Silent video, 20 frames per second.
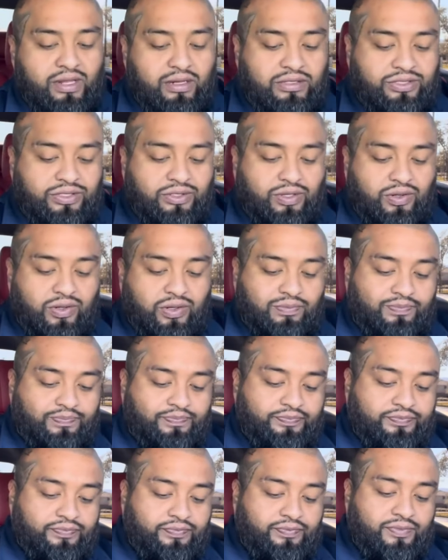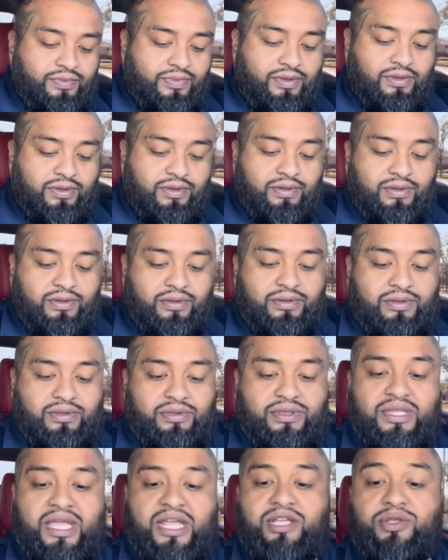So,
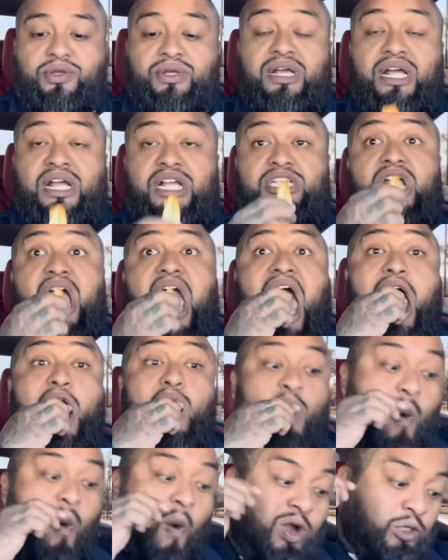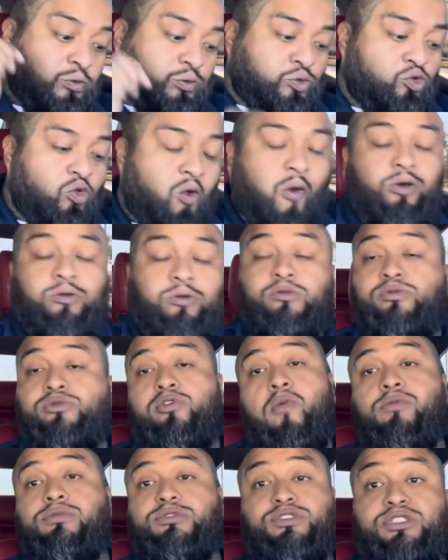thank you guys
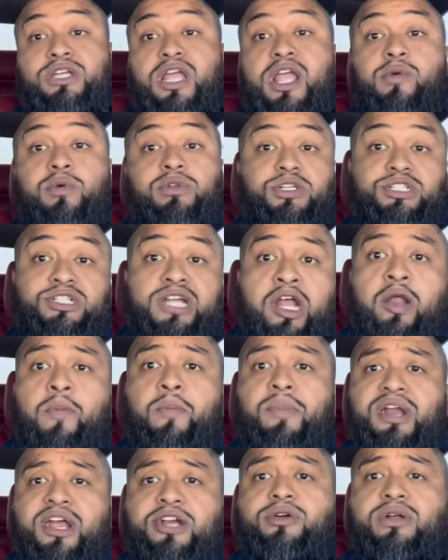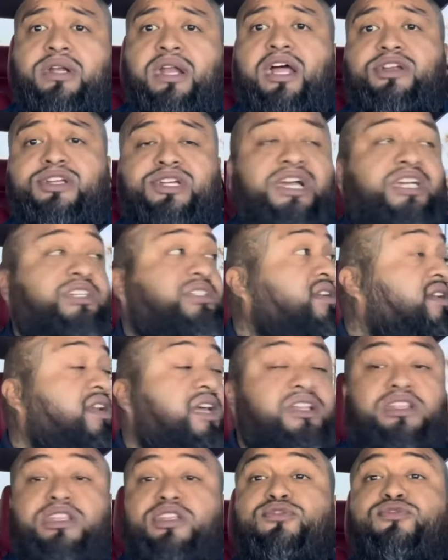for staying with the channel, but I know a lot of you guys
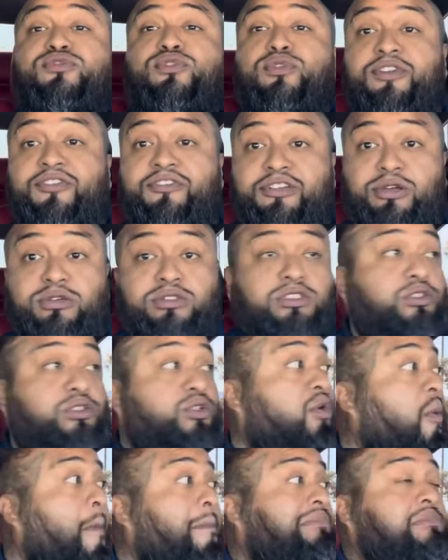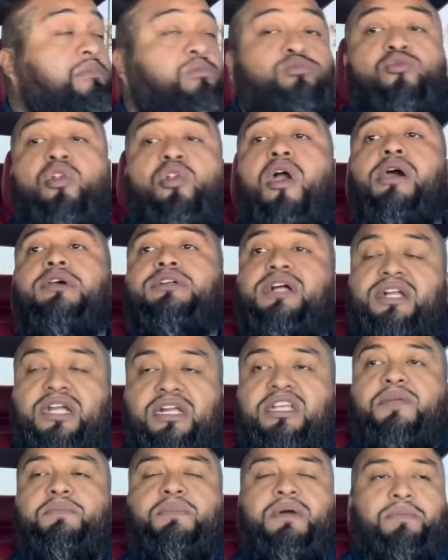like this full review, so I
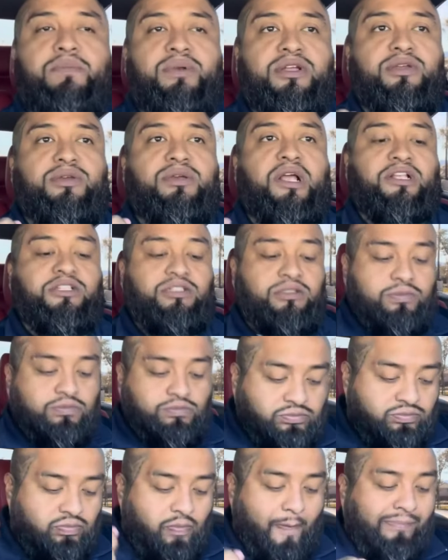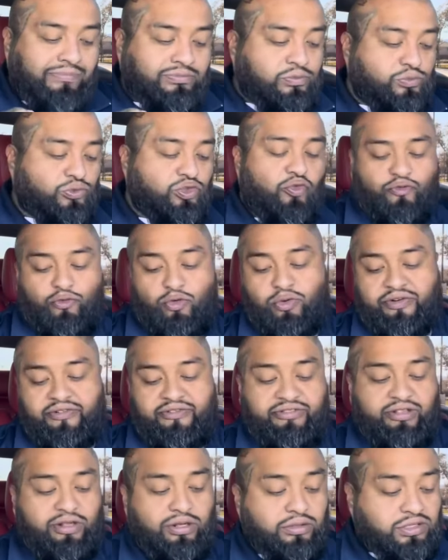gotta keep on bringing you guys the full
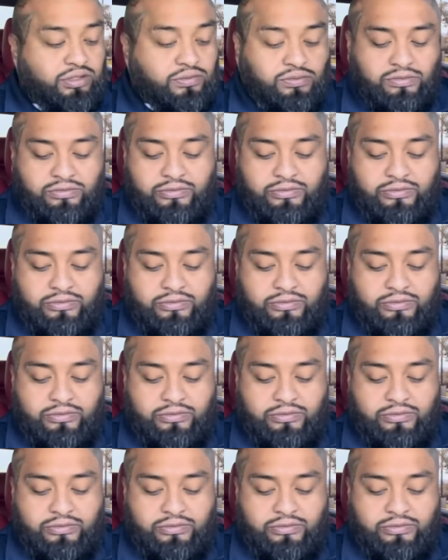reviews,